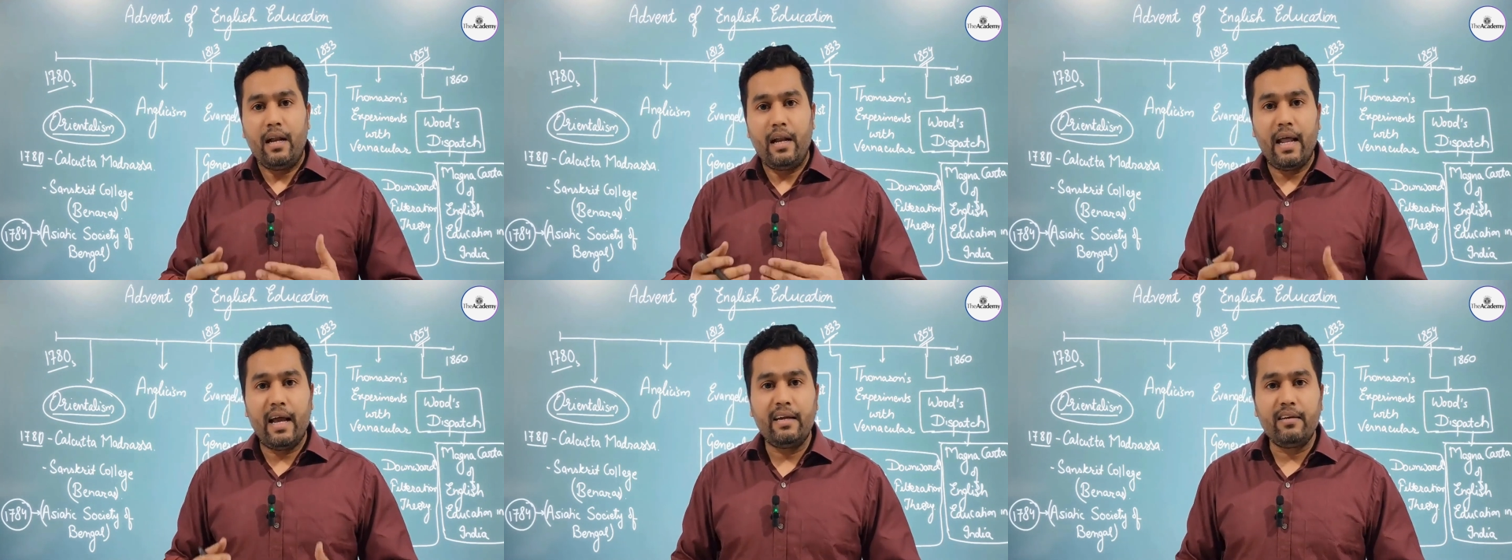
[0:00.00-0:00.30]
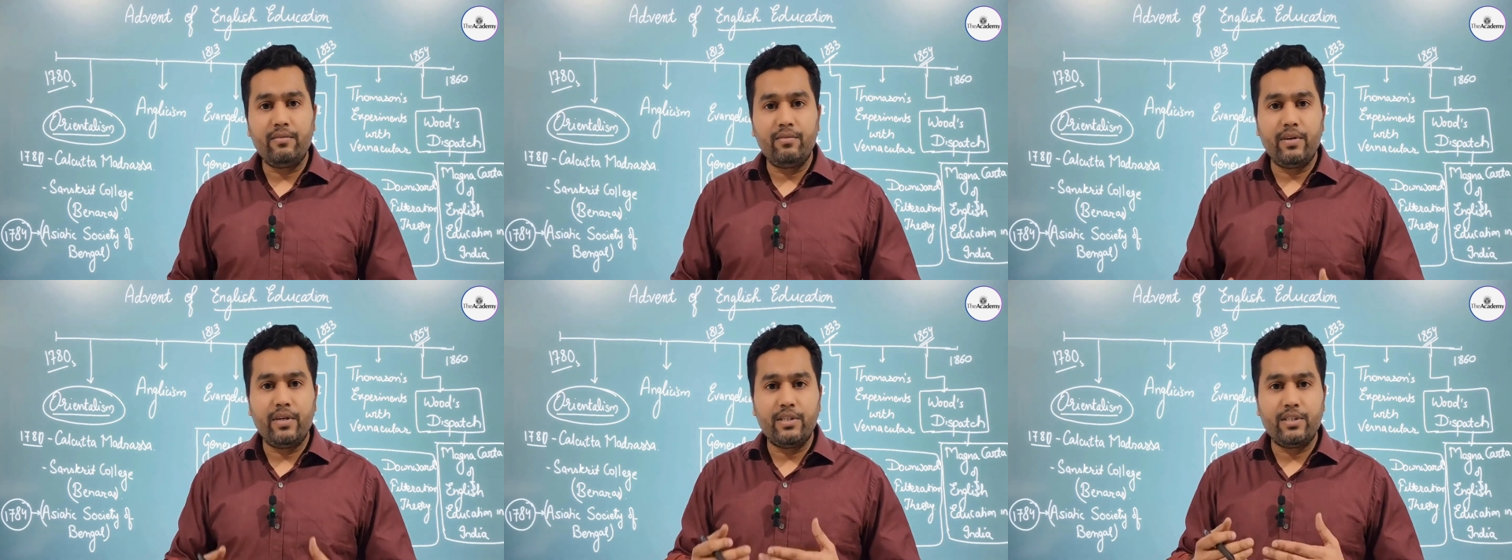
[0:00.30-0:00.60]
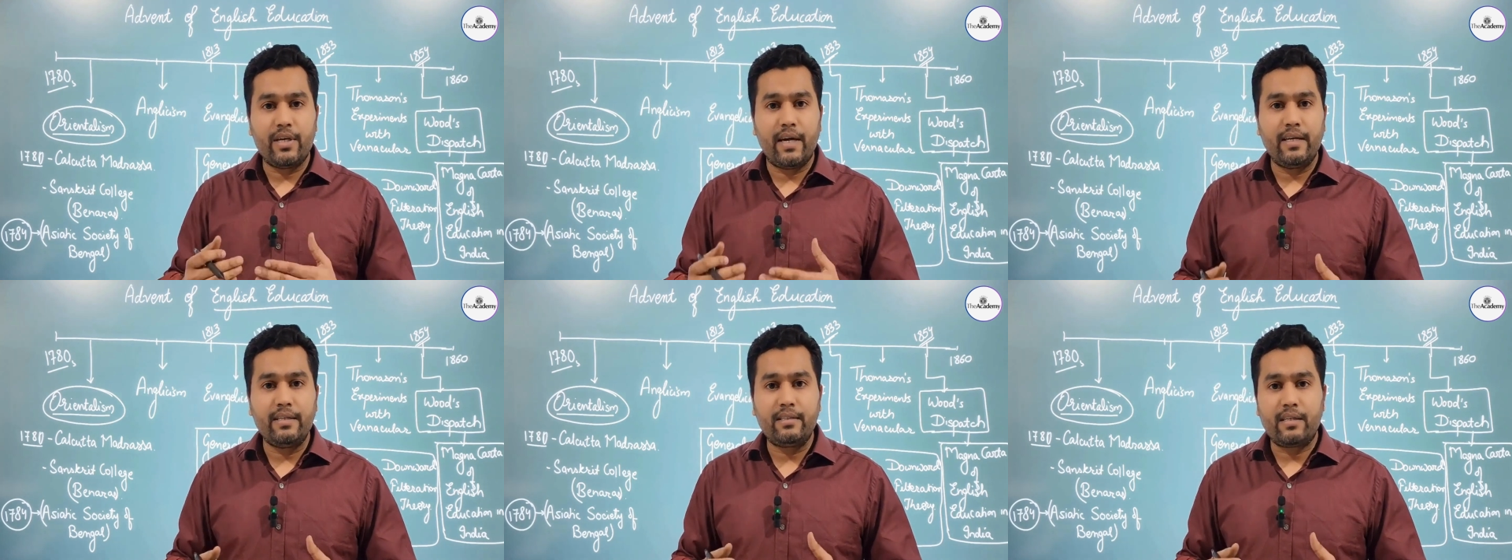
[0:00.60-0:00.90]

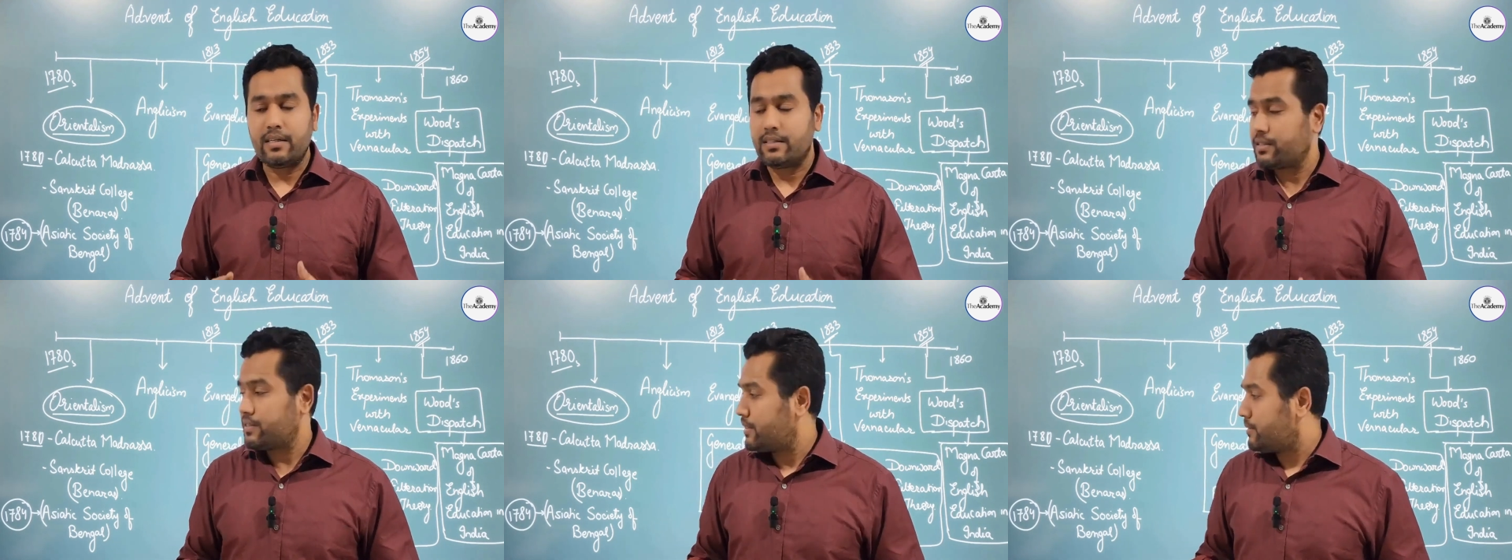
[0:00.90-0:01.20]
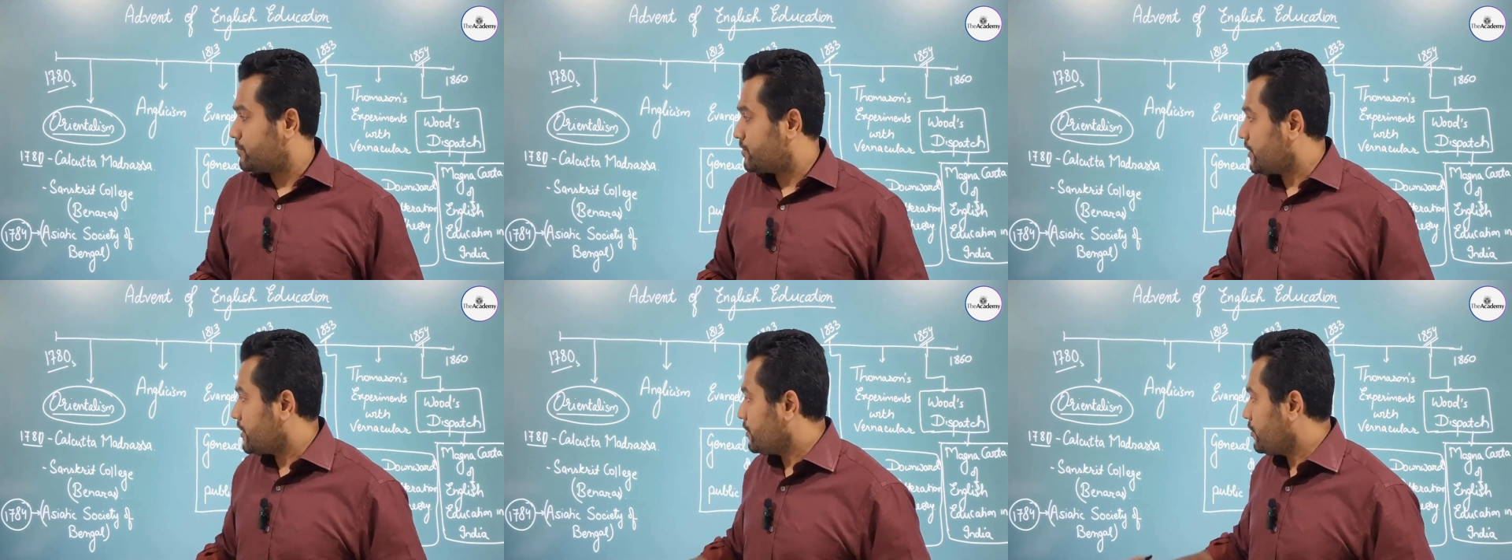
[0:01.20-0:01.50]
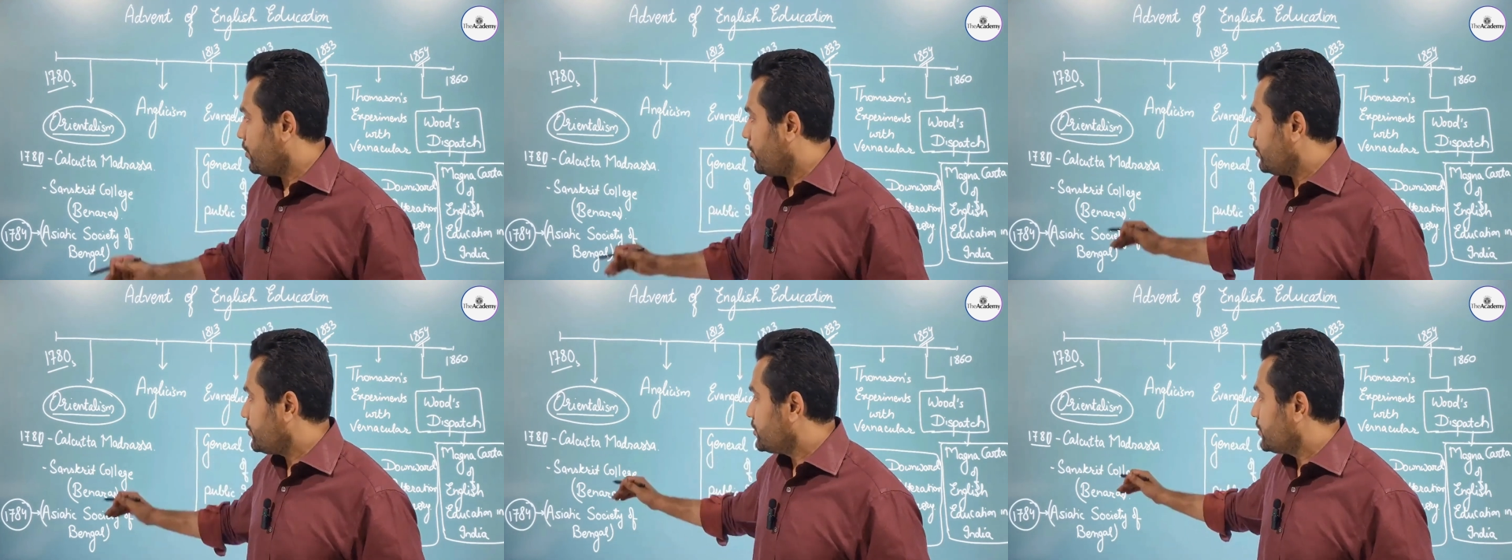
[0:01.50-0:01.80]
language and customs and
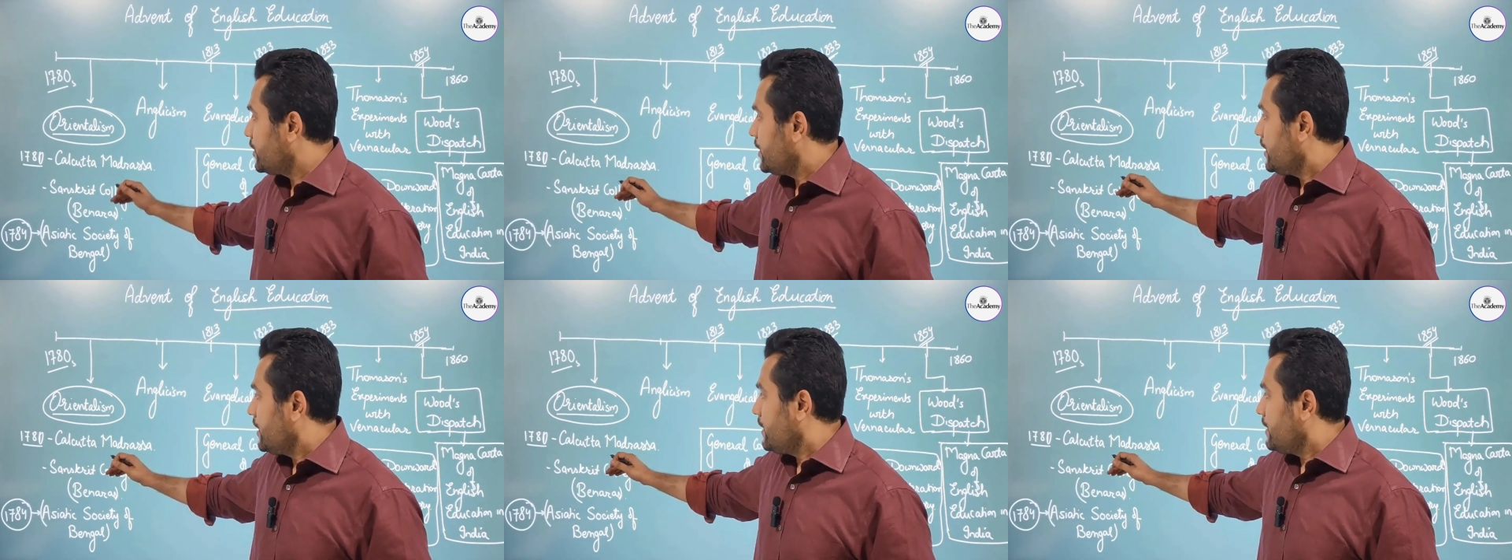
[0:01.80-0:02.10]
laws,